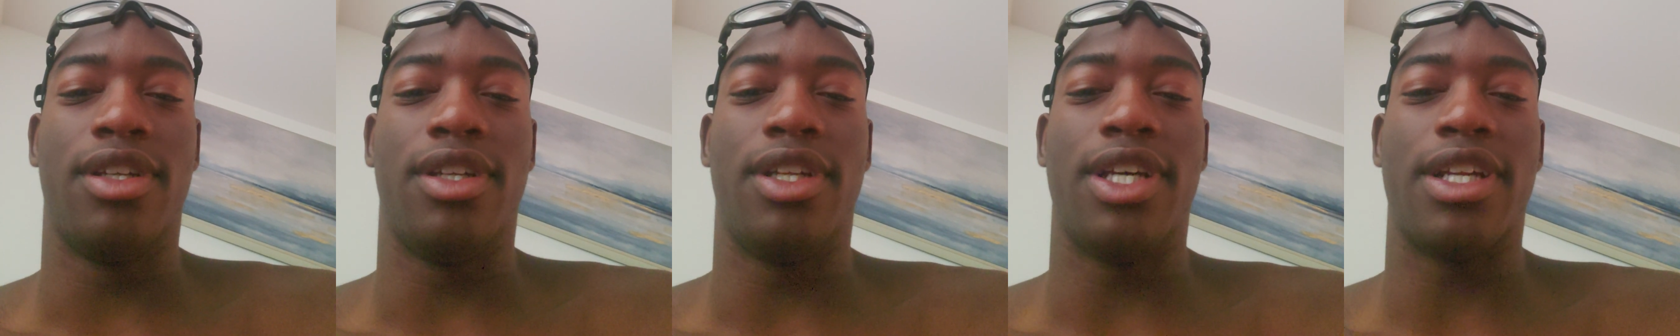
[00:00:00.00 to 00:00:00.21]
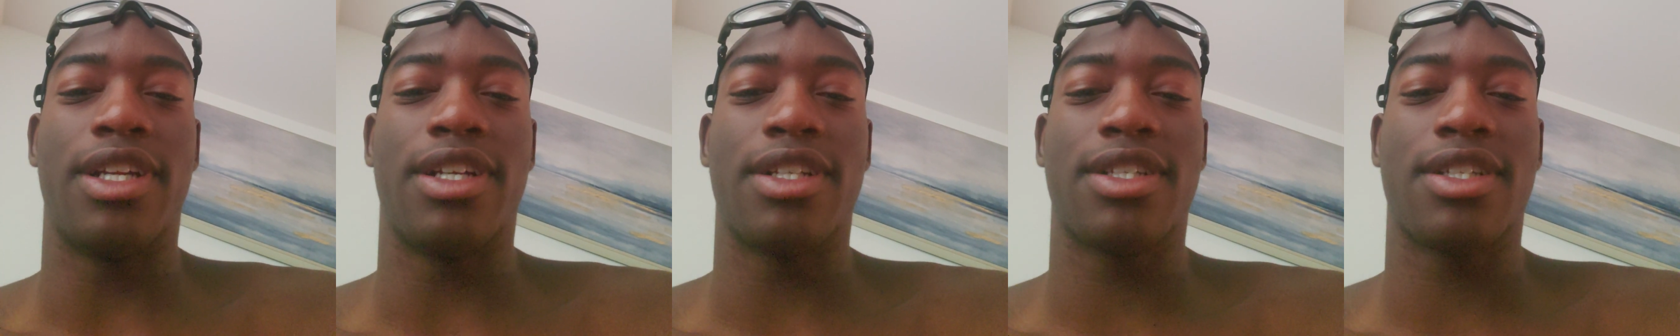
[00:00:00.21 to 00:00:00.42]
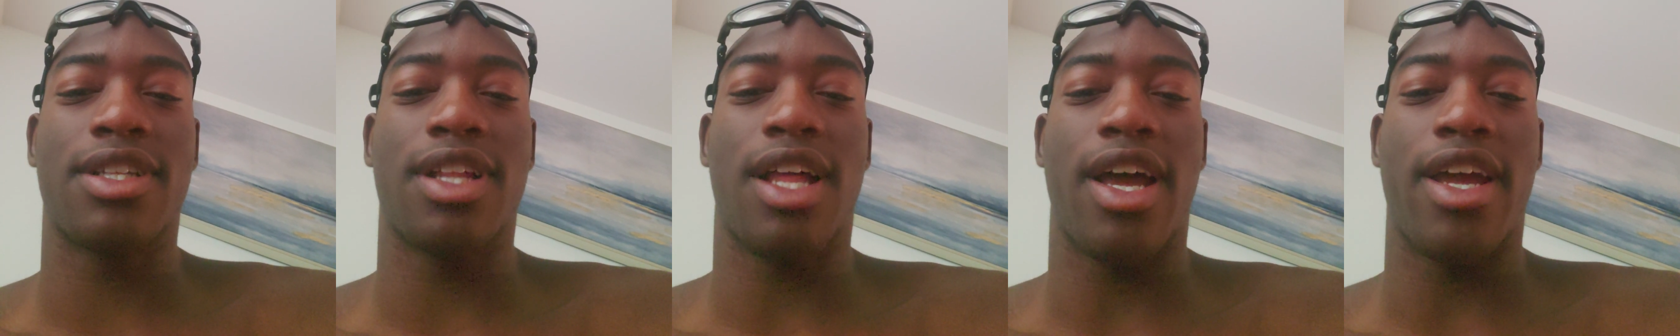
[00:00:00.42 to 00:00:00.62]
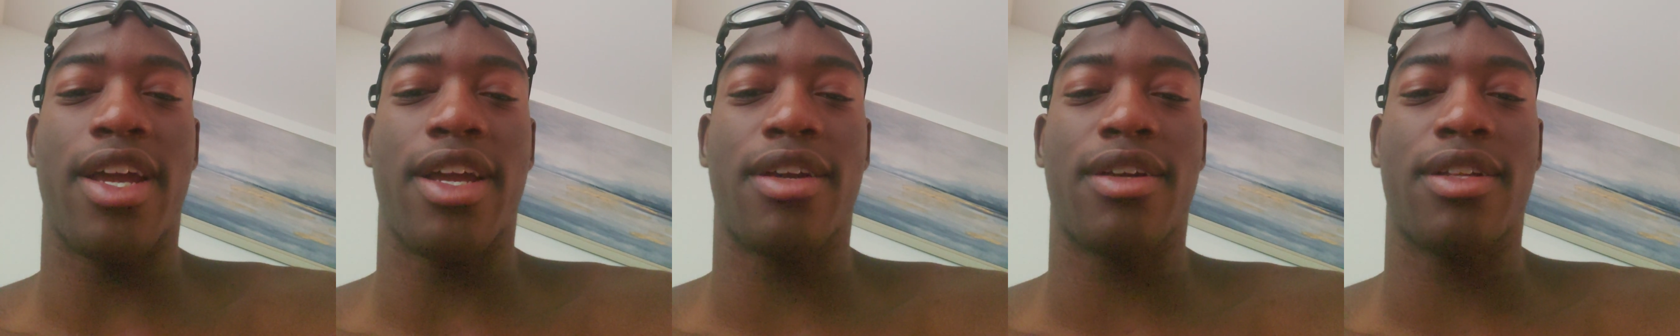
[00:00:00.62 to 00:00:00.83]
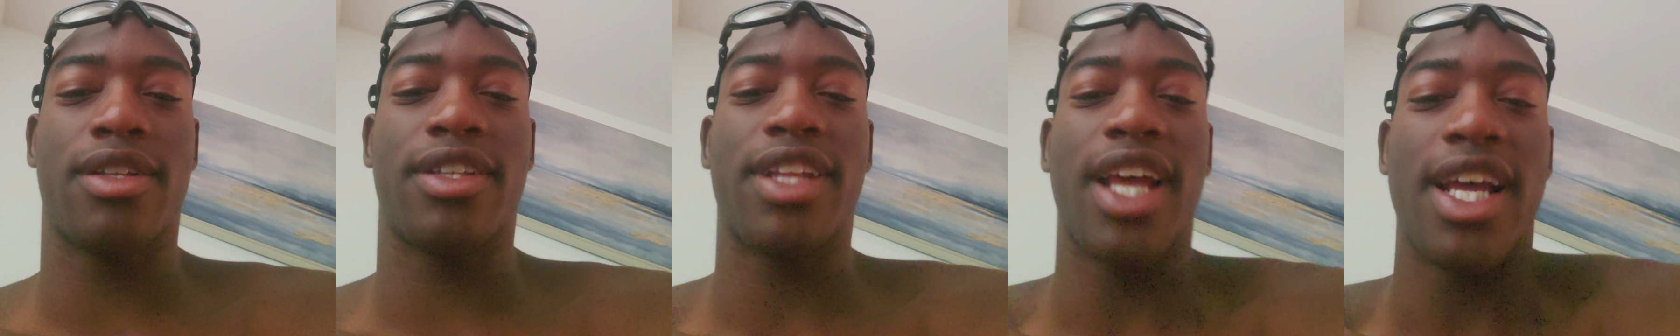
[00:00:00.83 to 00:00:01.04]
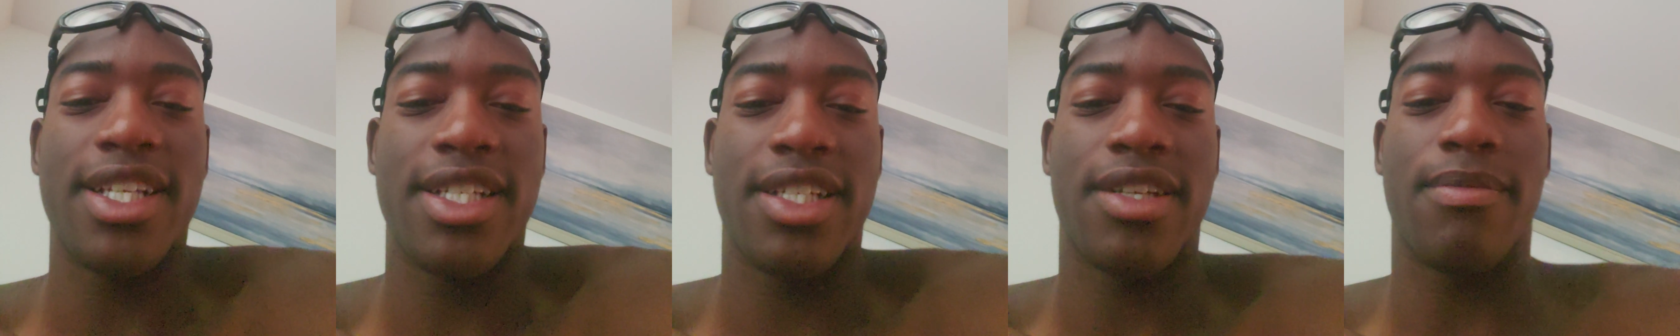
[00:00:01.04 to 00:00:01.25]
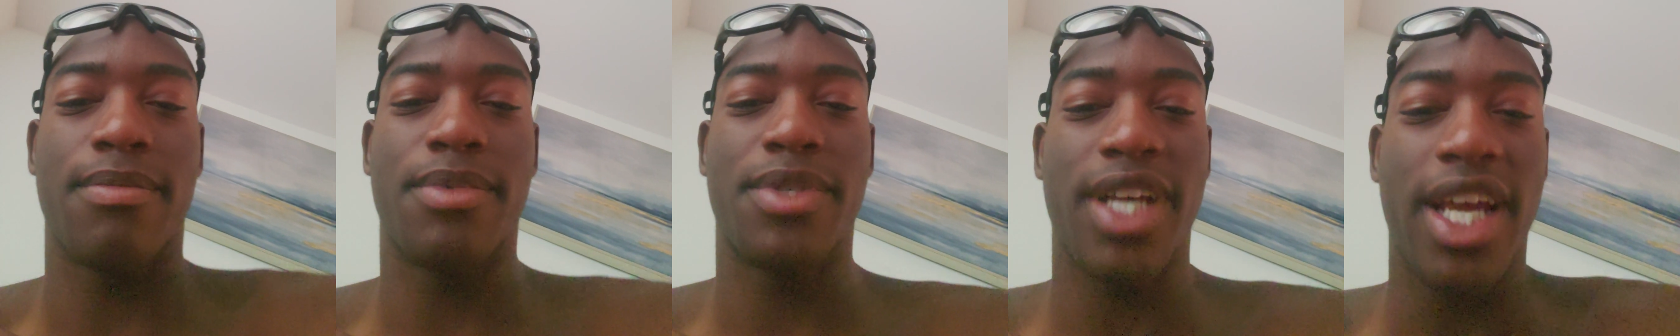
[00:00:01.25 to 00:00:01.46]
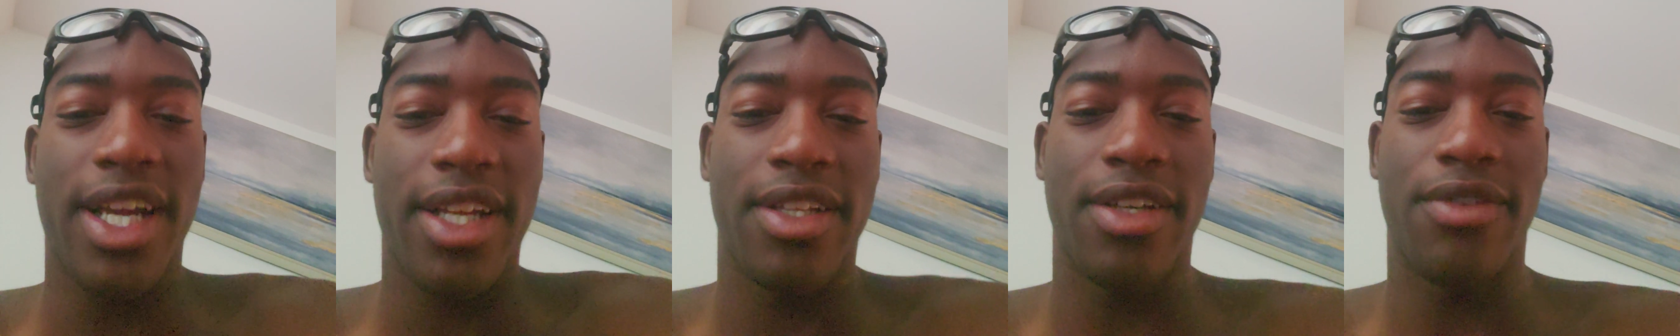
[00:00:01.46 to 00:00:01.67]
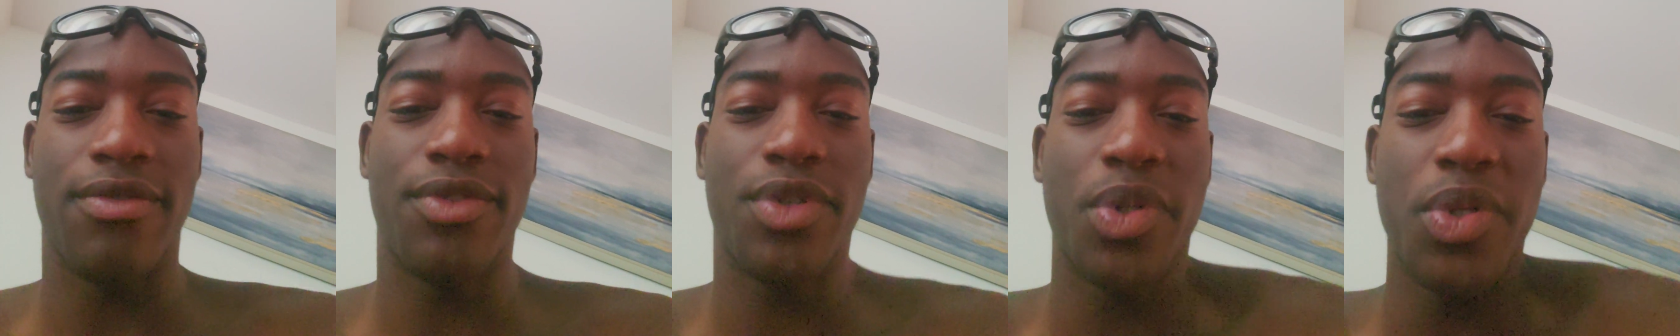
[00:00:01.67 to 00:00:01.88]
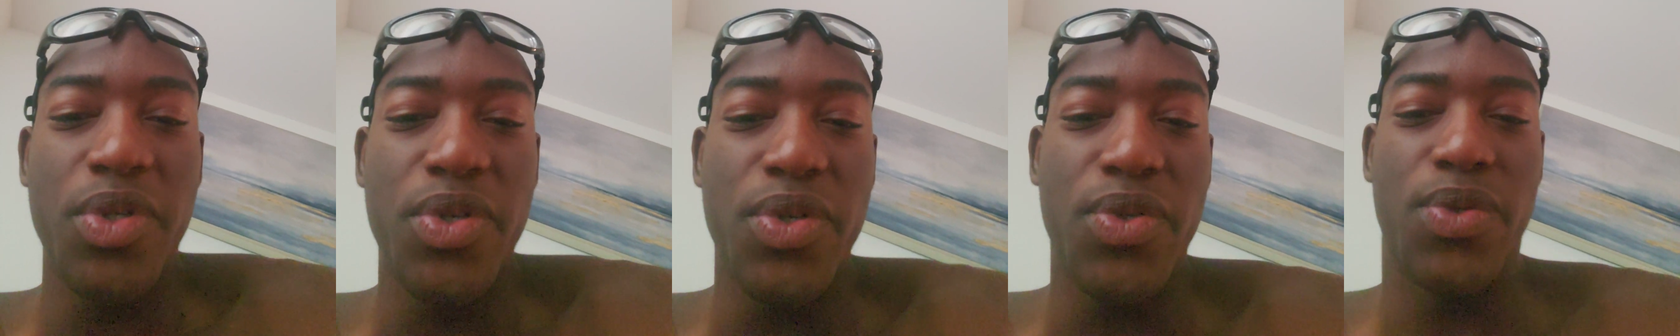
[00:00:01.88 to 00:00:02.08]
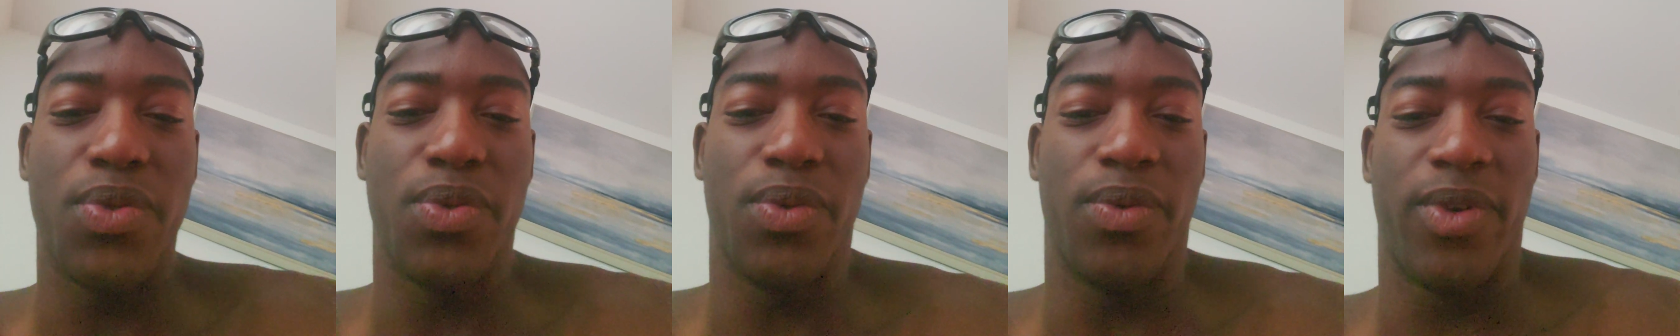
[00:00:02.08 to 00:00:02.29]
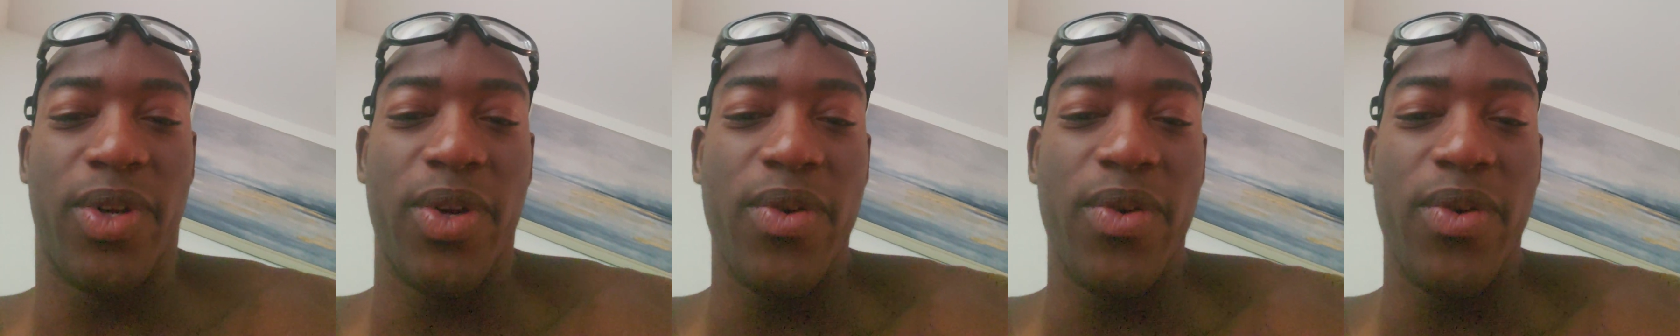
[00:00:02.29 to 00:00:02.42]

then it's like that's subjective too.